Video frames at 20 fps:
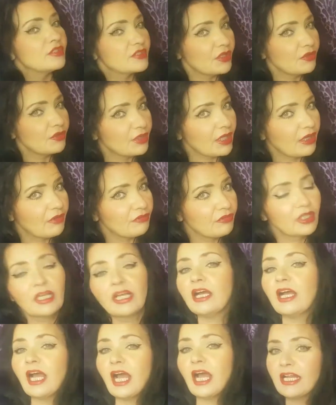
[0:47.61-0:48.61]
South
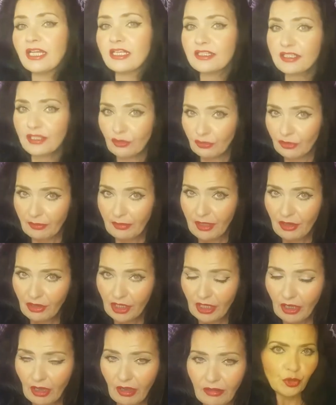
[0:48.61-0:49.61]
Africa and South
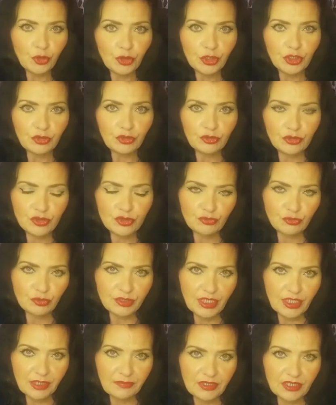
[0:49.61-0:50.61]
America. Who can use
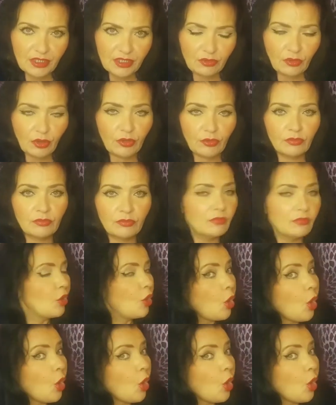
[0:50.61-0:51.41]
rosehip seed oil?